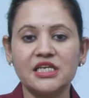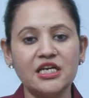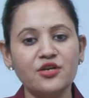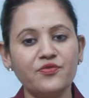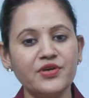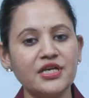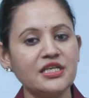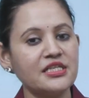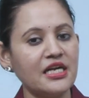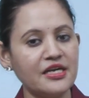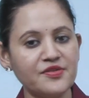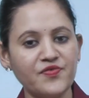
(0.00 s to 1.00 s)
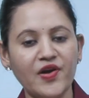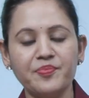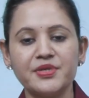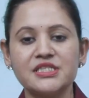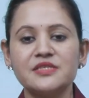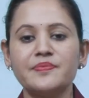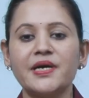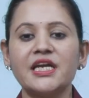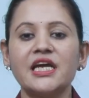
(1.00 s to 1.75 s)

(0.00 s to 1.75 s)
rate of interest, that is 5% per